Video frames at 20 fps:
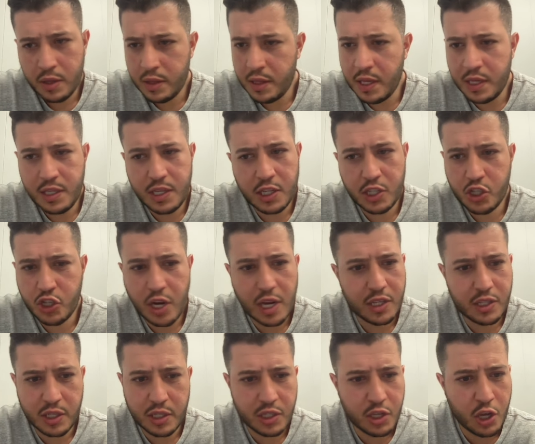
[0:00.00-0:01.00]
This
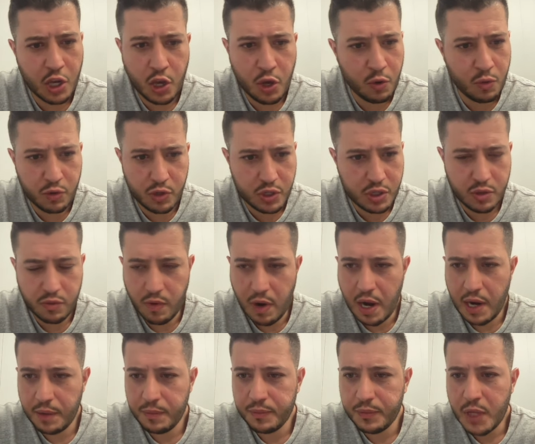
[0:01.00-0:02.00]
exchange is huge,
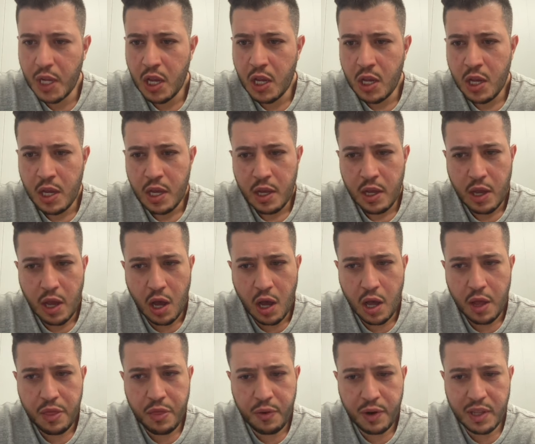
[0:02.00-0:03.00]
right?
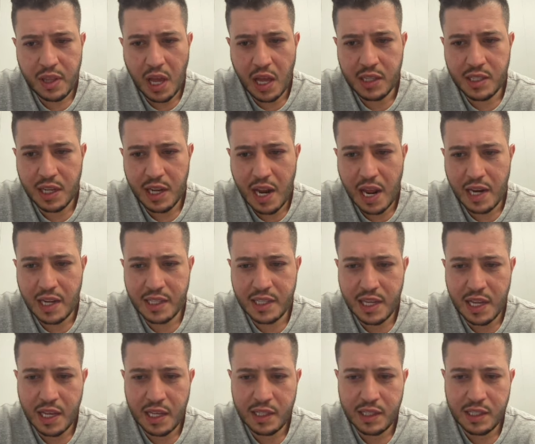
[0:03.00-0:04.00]
Uh, three dollars and ninety
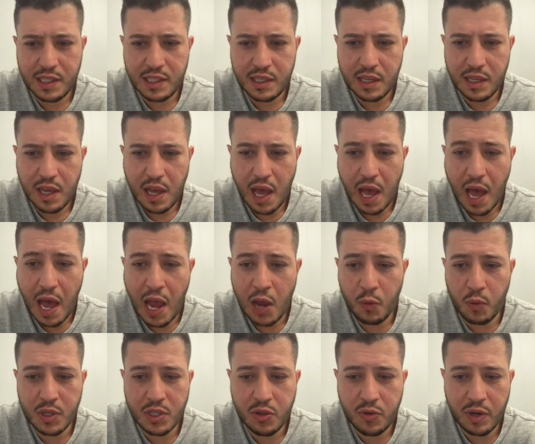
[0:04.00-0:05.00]
cents. High
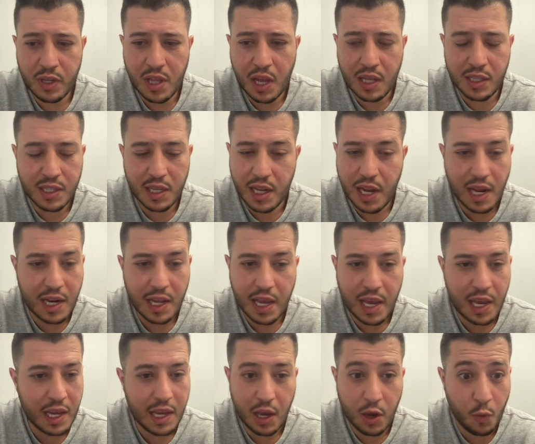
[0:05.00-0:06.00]
was three dollars and ninety
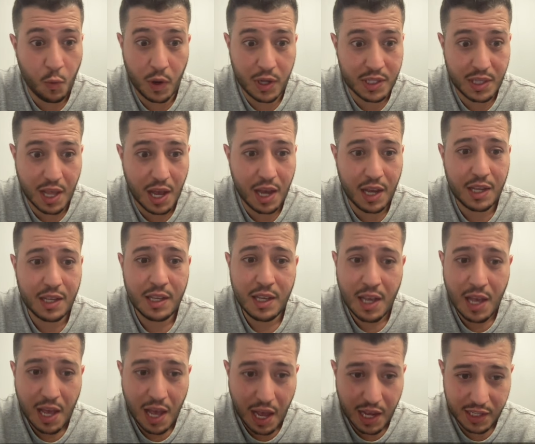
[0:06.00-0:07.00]
eight. It was not.
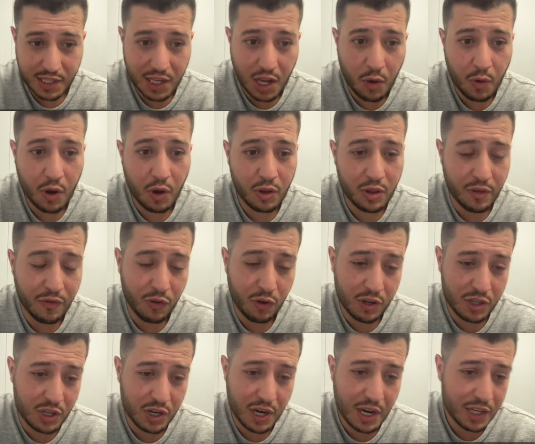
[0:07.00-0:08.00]
I saw it on the
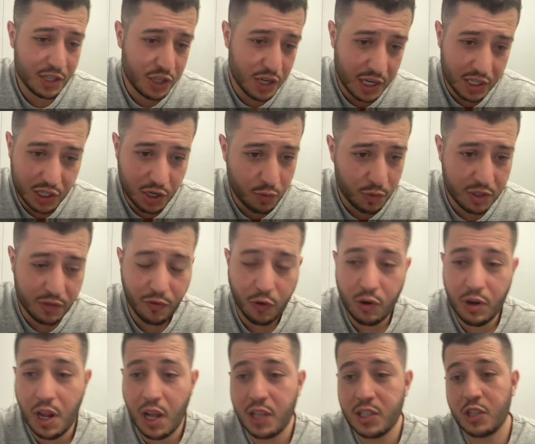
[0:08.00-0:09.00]
Voyager exchange. It was
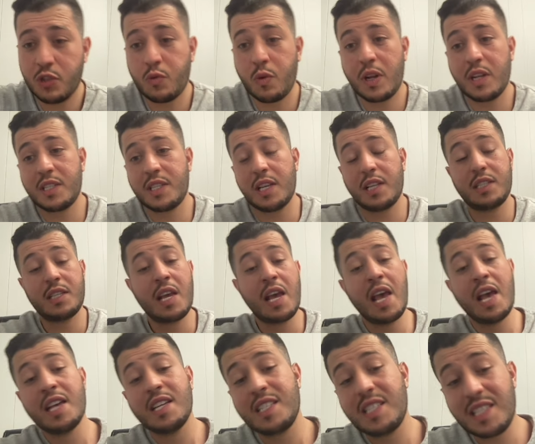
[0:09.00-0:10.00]
four dollars and twenty cents.
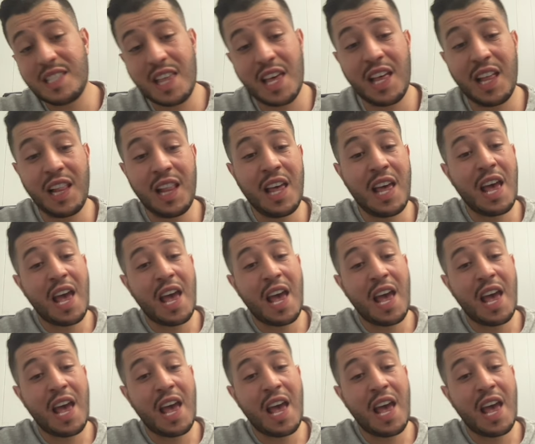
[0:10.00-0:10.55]
Still